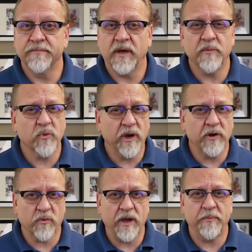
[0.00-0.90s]
I'm
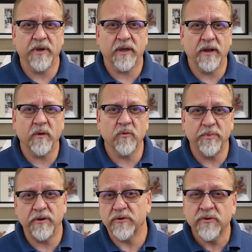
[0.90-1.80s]
Dwayne Hrabnik, and I will
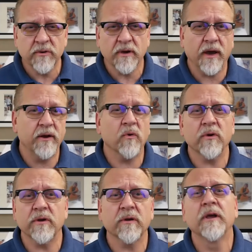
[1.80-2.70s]
be your tour guide
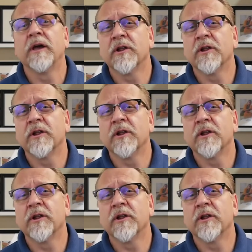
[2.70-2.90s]
or your